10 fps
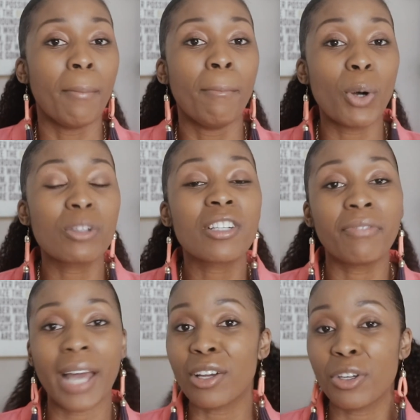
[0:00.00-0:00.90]
most
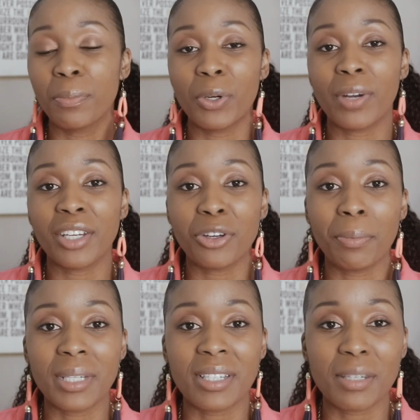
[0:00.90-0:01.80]
valuable in your
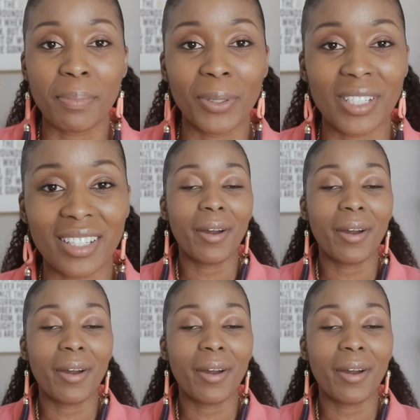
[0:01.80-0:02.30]
business building.